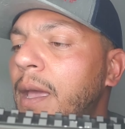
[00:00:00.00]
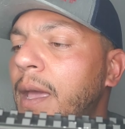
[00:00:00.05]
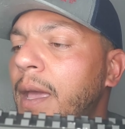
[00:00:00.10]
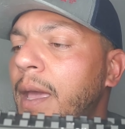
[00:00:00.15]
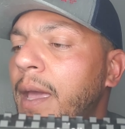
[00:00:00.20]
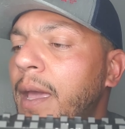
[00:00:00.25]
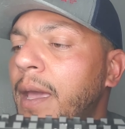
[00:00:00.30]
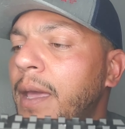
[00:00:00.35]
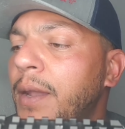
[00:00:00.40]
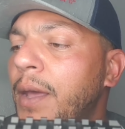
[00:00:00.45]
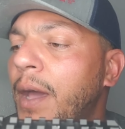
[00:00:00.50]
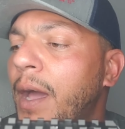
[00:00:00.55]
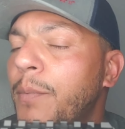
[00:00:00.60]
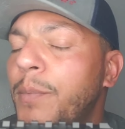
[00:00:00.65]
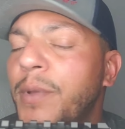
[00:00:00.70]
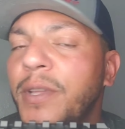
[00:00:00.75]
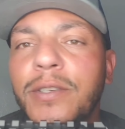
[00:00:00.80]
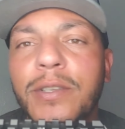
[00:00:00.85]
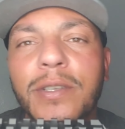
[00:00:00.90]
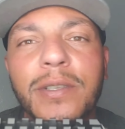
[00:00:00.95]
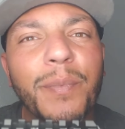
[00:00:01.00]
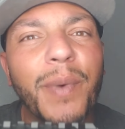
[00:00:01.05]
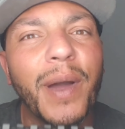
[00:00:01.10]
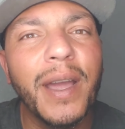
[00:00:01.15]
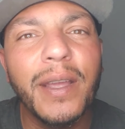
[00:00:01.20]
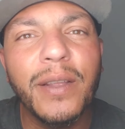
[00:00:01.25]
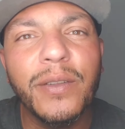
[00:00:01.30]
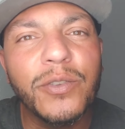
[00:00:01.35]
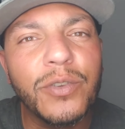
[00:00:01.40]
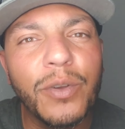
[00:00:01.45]
And I've been just
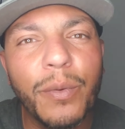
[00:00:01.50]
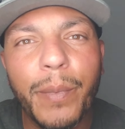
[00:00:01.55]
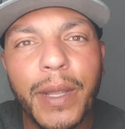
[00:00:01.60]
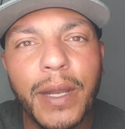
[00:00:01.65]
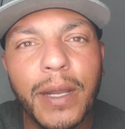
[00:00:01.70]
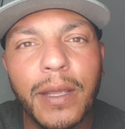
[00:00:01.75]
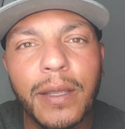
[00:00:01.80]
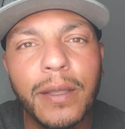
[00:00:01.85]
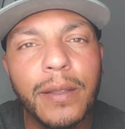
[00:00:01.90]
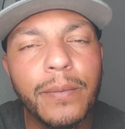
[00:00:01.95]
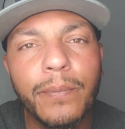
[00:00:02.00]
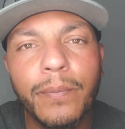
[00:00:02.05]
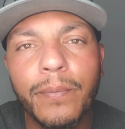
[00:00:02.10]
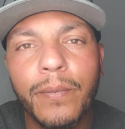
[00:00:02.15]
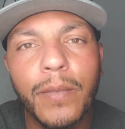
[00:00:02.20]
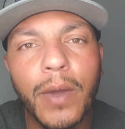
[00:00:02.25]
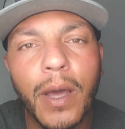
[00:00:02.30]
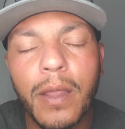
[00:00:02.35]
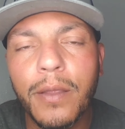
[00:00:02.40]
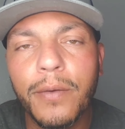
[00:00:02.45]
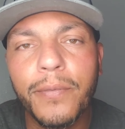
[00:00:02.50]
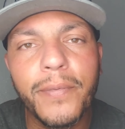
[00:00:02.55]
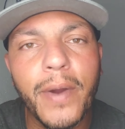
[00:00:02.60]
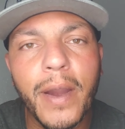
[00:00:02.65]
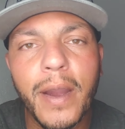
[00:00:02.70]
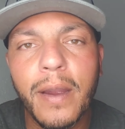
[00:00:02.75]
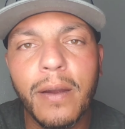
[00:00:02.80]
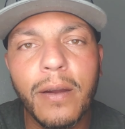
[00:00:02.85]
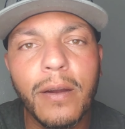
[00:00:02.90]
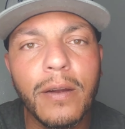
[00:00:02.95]
buying so many other
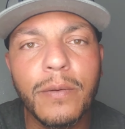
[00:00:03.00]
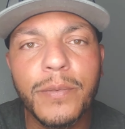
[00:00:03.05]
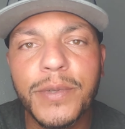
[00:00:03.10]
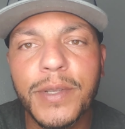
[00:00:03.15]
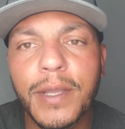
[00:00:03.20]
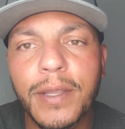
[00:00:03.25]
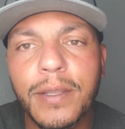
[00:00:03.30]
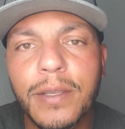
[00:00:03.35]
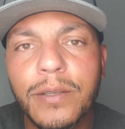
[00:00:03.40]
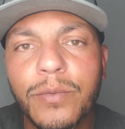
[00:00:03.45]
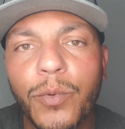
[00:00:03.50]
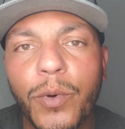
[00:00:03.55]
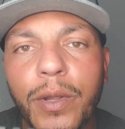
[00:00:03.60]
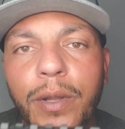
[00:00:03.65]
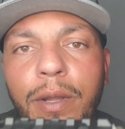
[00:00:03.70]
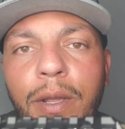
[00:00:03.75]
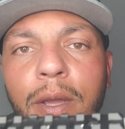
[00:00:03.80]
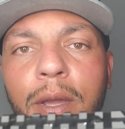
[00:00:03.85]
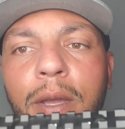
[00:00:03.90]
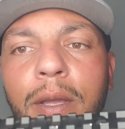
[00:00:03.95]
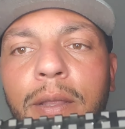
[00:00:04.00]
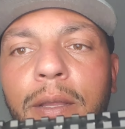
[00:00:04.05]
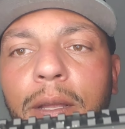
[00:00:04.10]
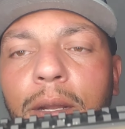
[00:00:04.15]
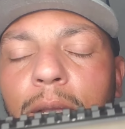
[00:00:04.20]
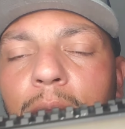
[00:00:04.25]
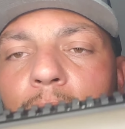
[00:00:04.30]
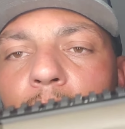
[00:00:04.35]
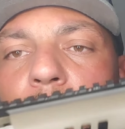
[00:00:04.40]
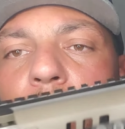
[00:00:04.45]
firearms that this one
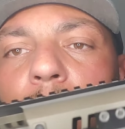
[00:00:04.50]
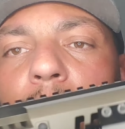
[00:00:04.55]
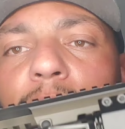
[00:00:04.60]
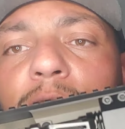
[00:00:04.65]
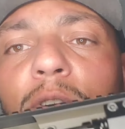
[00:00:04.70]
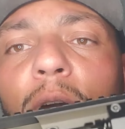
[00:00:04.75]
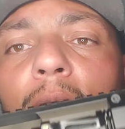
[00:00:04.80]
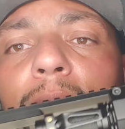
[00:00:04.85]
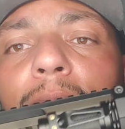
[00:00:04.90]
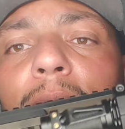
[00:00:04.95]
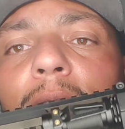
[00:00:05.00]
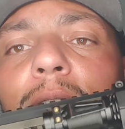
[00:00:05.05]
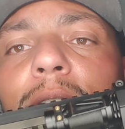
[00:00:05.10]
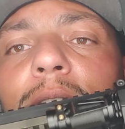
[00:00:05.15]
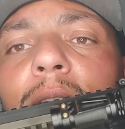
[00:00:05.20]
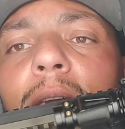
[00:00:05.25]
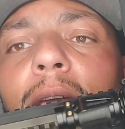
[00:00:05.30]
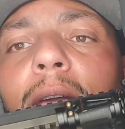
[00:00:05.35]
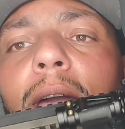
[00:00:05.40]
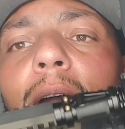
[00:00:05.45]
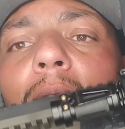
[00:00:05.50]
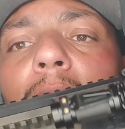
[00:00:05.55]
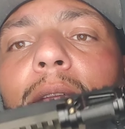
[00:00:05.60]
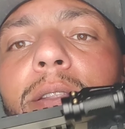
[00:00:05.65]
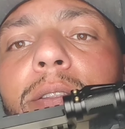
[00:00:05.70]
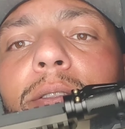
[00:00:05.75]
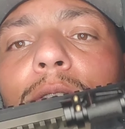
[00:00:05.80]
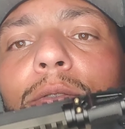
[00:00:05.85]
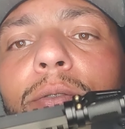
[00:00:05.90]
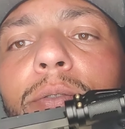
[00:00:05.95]
didn't get love. So I figured today
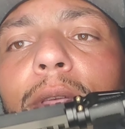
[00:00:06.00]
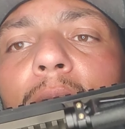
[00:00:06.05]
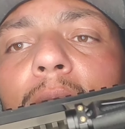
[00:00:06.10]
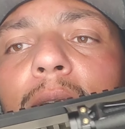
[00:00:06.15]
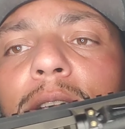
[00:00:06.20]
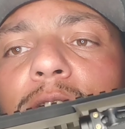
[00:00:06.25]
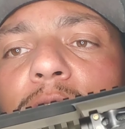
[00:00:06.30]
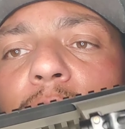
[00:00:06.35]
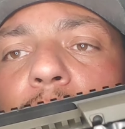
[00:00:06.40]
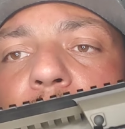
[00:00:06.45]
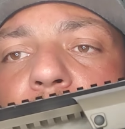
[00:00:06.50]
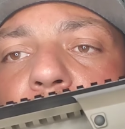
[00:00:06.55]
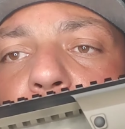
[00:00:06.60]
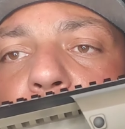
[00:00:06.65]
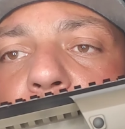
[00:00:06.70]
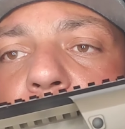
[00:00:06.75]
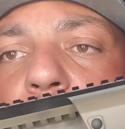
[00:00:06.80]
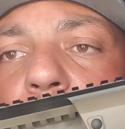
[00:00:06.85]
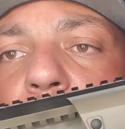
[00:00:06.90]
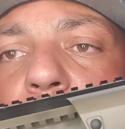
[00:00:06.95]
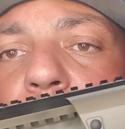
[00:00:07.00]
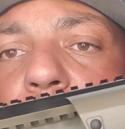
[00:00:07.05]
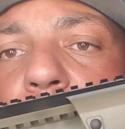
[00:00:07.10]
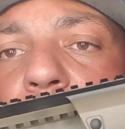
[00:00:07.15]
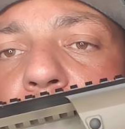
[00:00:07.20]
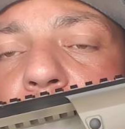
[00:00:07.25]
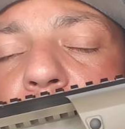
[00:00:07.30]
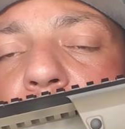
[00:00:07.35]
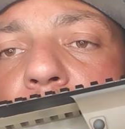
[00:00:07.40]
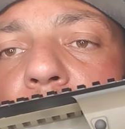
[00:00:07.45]
I'd do that, show it some love,
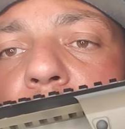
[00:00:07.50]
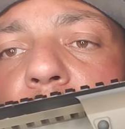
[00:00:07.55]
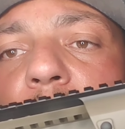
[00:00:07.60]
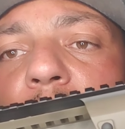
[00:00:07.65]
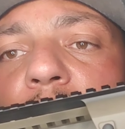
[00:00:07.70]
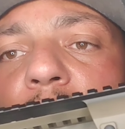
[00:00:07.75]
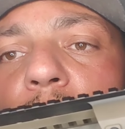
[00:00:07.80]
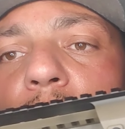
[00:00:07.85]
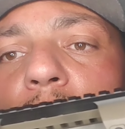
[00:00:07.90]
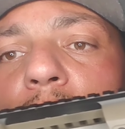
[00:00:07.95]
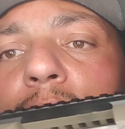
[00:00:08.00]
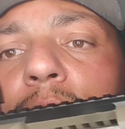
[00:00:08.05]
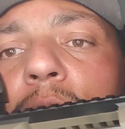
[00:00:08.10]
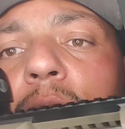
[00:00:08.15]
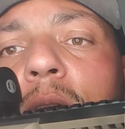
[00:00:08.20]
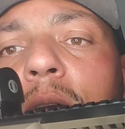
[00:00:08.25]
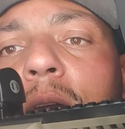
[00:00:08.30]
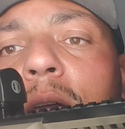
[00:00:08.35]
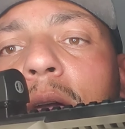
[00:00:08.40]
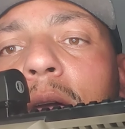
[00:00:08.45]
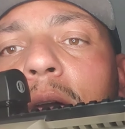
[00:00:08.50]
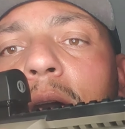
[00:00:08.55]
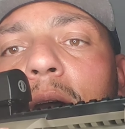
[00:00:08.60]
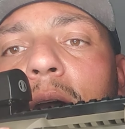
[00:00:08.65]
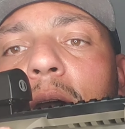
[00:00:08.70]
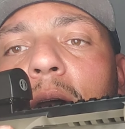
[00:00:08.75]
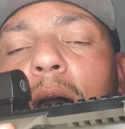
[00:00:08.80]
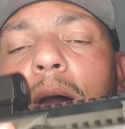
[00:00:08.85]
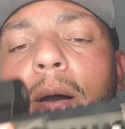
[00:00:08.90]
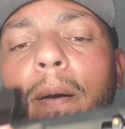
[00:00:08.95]
and uh, show you
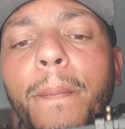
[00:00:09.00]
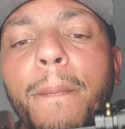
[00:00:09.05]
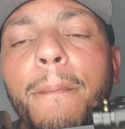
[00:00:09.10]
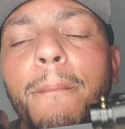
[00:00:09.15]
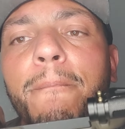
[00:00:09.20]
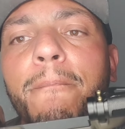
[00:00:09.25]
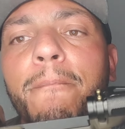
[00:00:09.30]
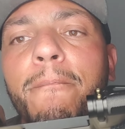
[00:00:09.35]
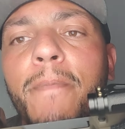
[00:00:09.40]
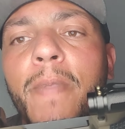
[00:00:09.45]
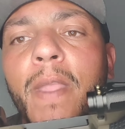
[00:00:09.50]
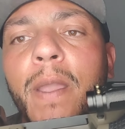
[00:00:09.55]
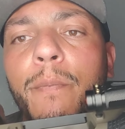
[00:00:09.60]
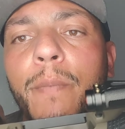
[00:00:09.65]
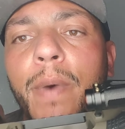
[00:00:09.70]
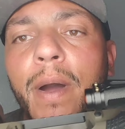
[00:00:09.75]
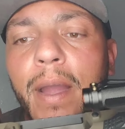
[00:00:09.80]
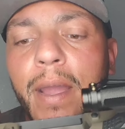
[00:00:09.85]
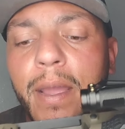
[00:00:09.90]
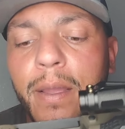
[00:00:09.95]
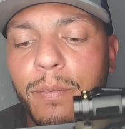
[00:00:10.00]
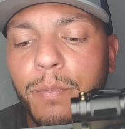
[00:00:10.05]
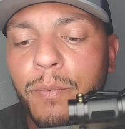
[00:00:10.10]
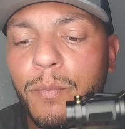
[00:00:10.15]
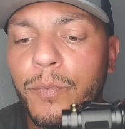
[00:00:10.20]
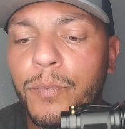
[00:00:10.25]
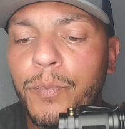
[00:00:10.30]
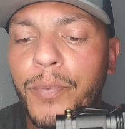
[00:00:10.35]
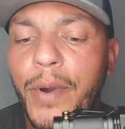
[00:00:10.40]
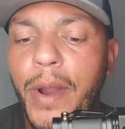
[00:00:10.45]
um, my
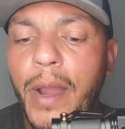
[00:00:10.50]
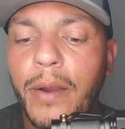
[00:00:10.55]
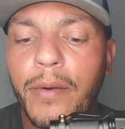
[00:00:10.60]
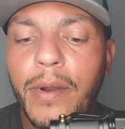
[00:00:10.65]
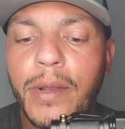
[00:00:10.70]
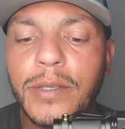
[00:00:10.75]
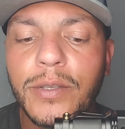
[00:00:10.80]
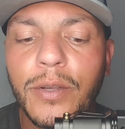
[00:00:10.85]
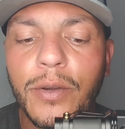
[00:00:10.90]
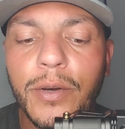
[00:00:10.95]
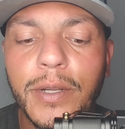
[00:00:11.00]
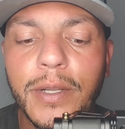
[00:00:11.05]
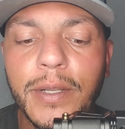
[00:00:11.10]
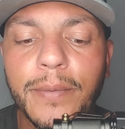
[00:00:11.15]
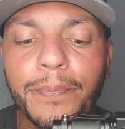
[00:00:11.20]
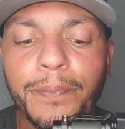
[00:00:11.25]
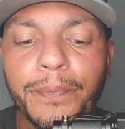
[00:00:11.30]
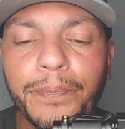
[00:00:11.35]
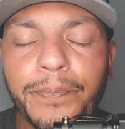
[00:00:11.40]
progress on it.